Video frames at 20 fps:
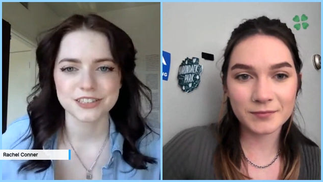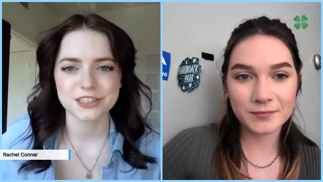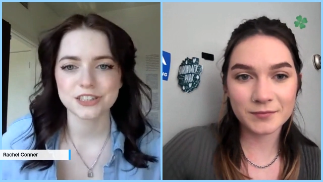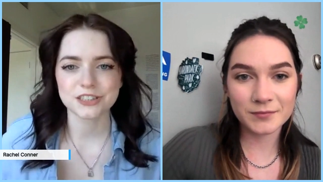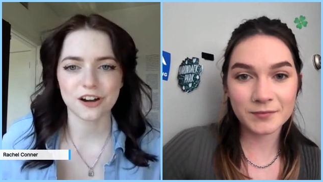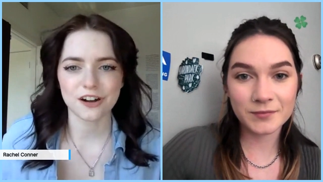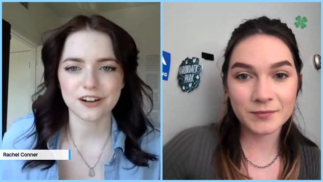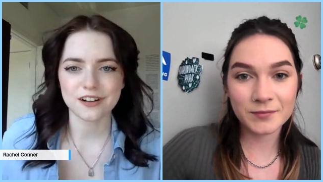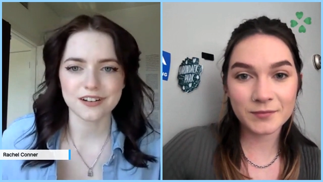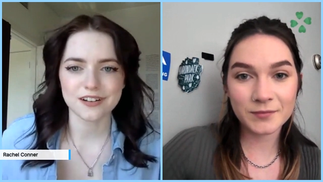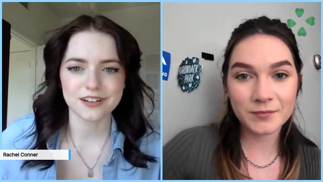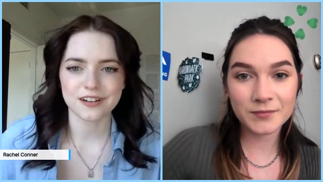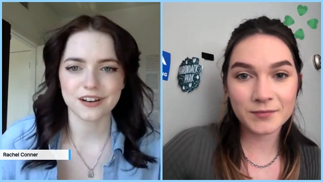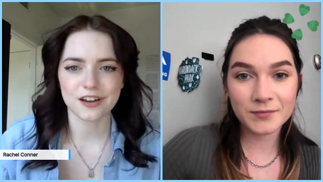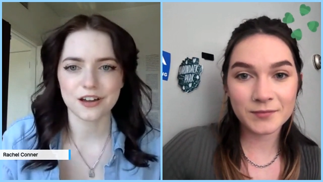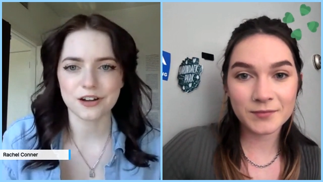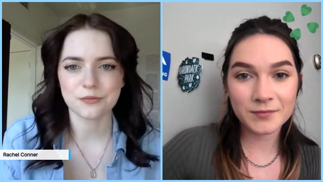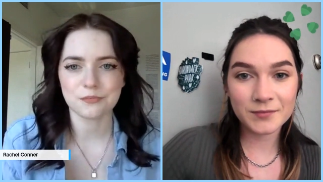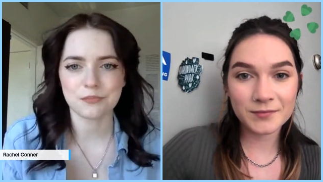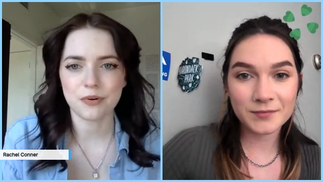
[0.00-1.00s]
Speaker 1: start a
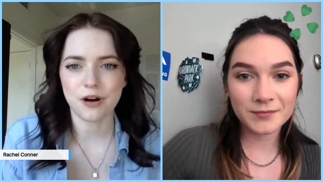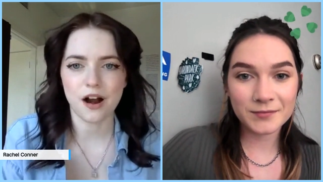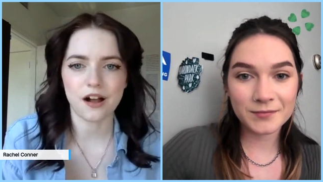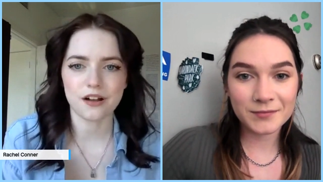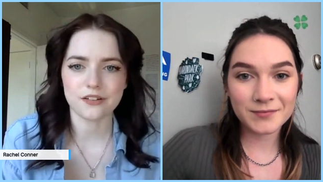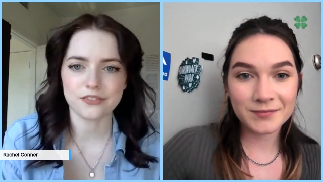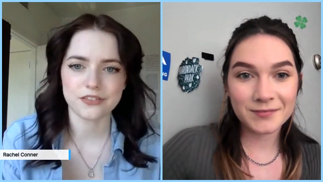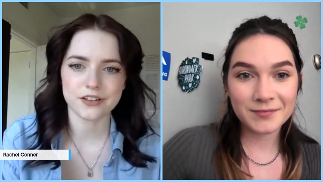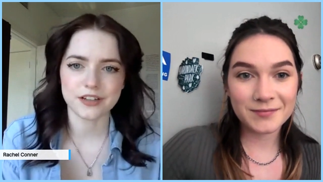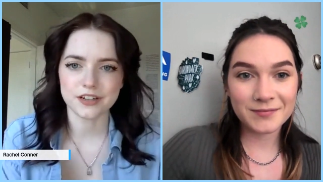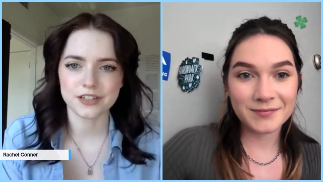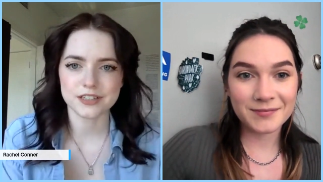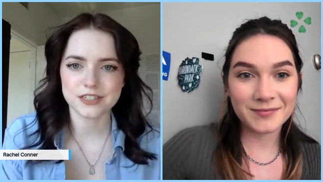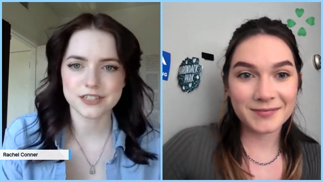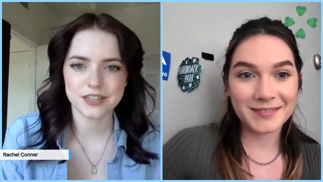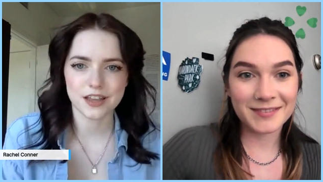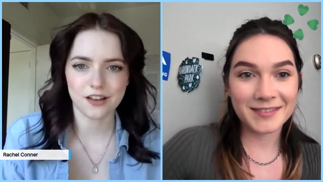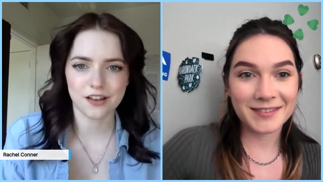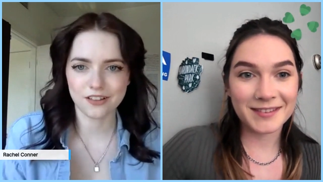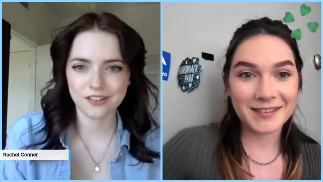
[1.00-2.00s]
nonprofit
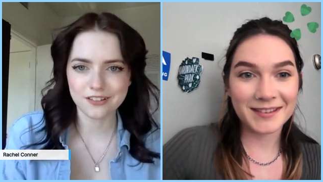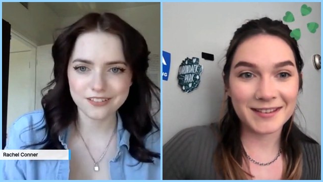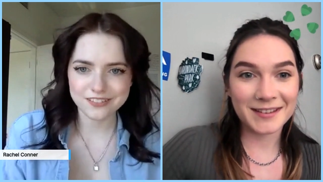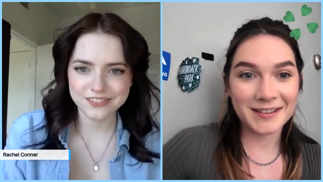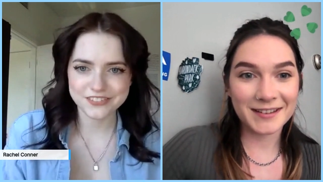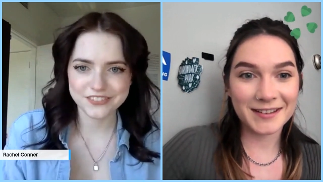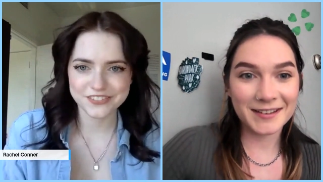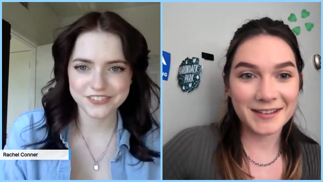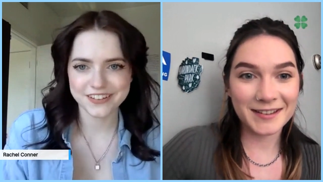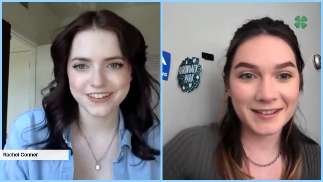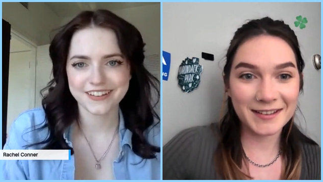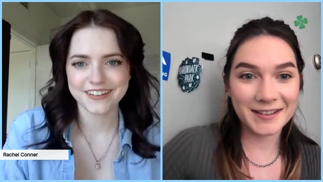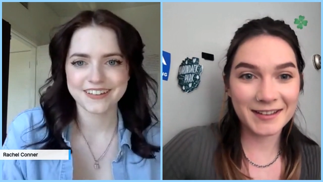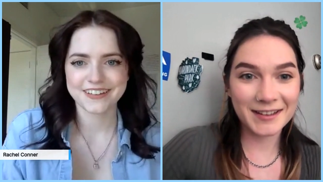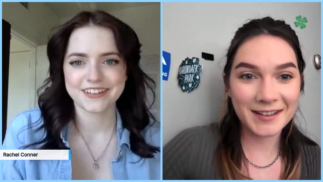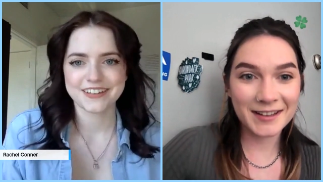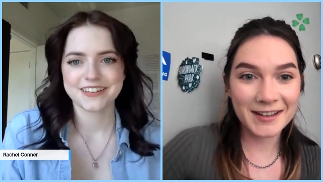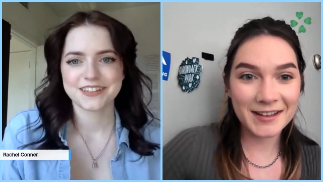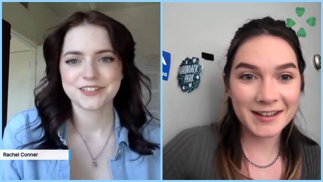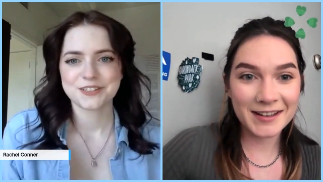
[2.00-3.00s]
yourself?
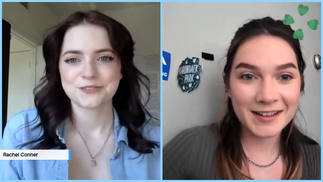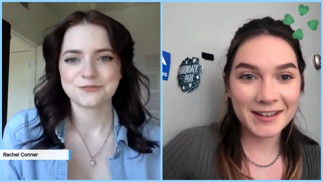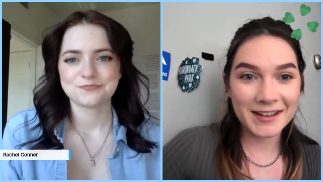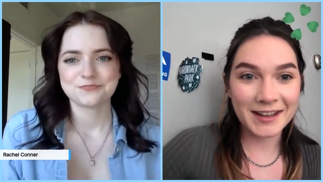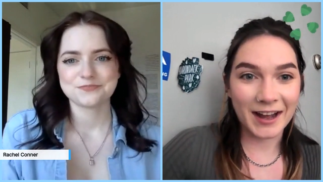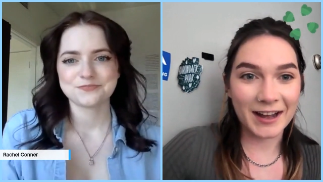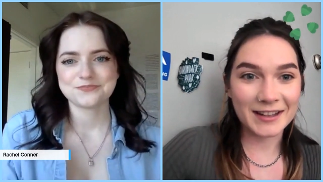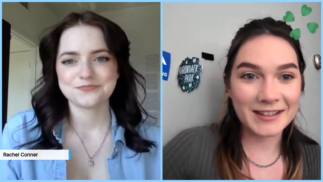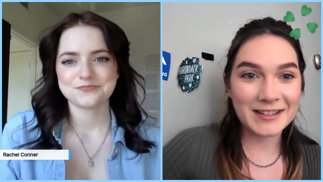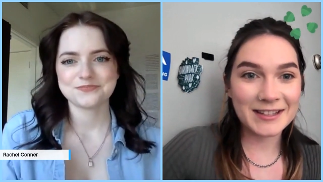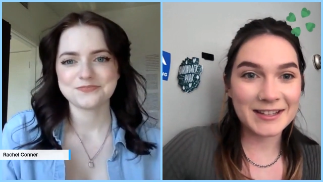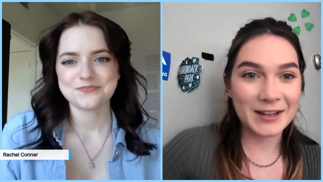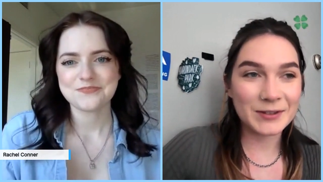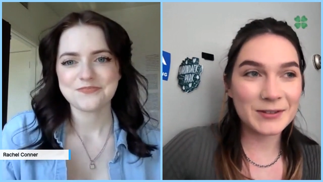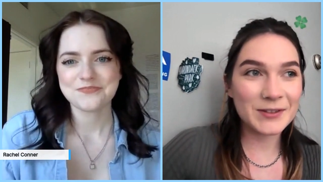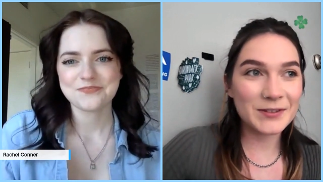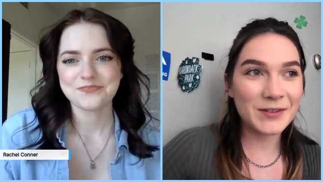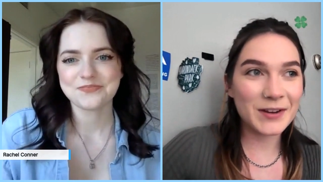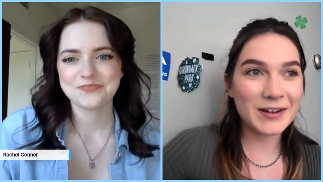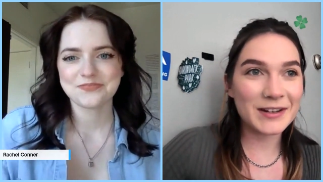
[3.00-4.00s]
It
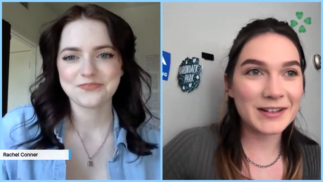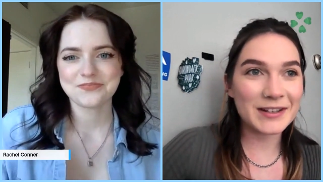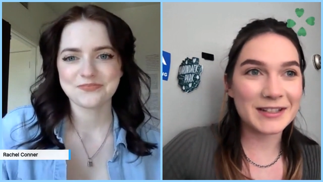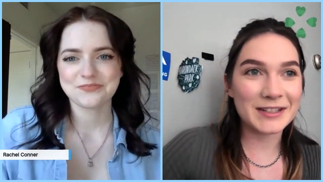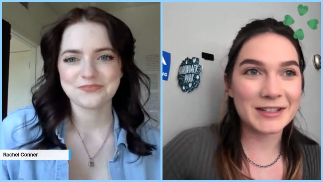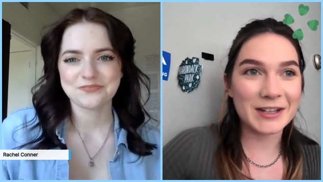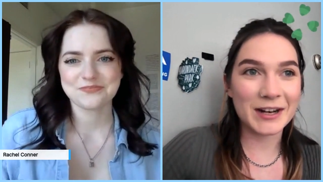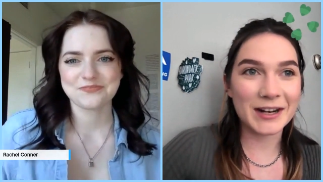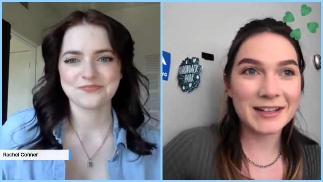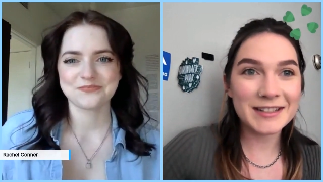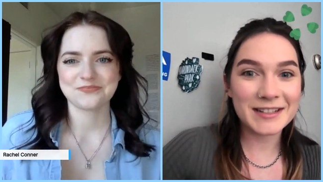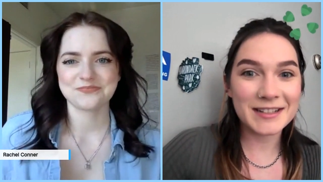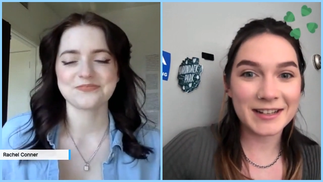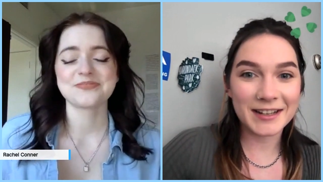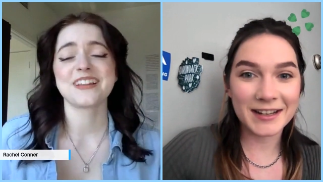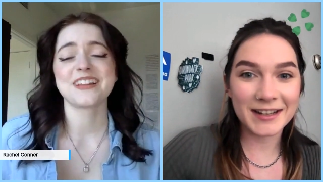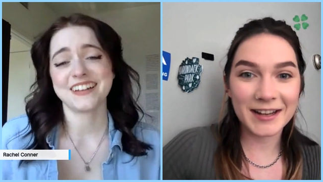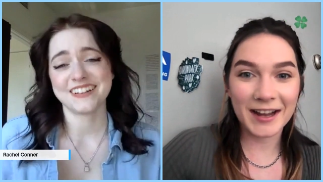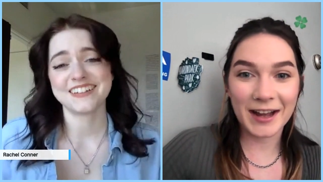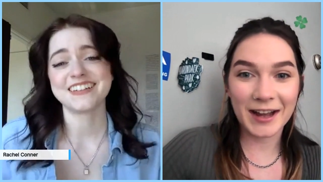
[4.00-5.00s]
Speaker 2: sounds very
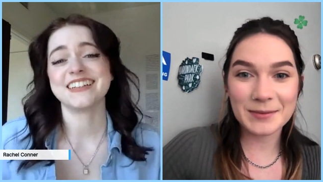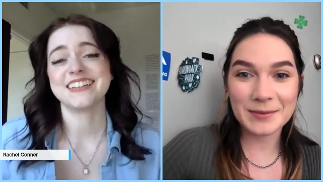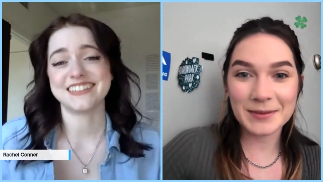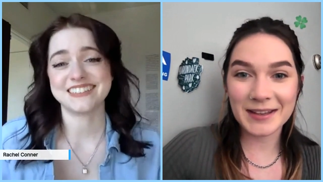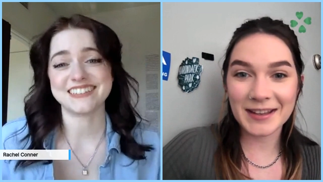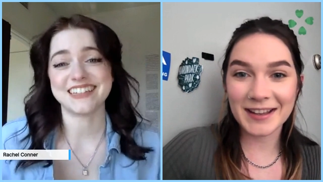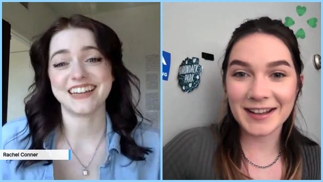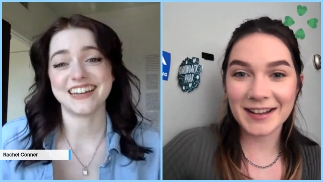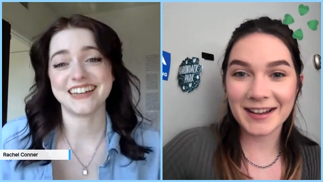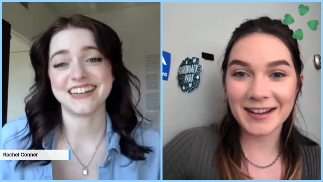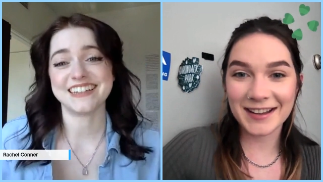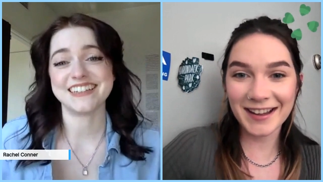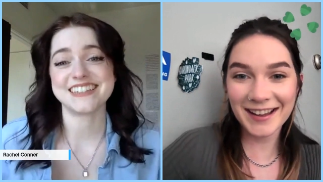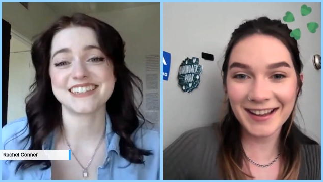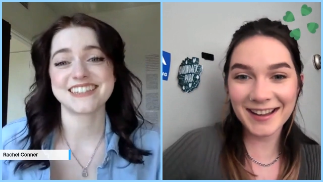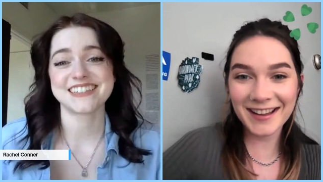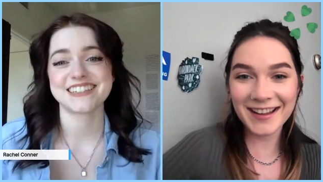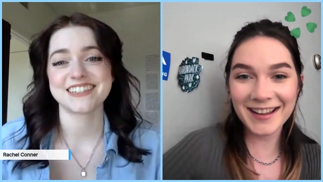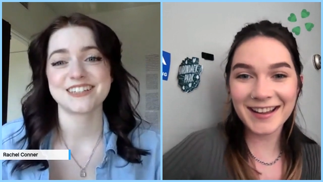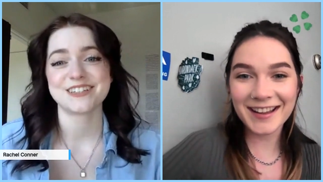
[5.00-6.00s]
daunting. I mean,
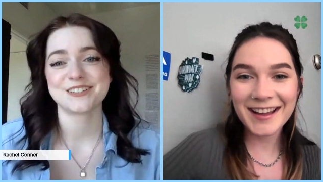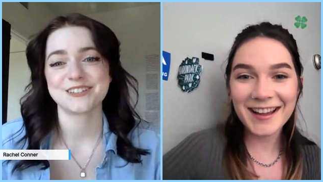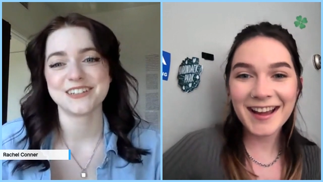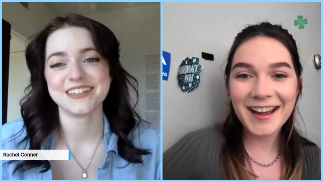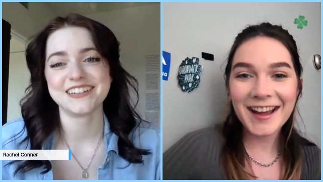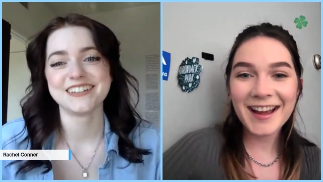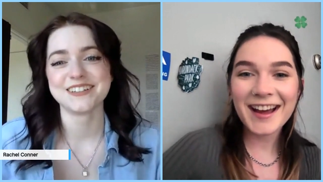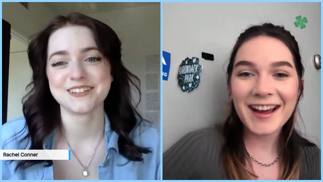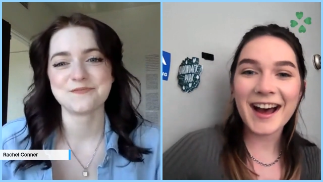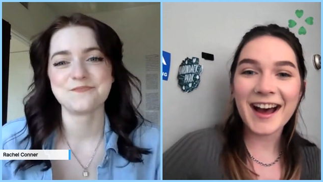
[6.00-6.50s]
yeah.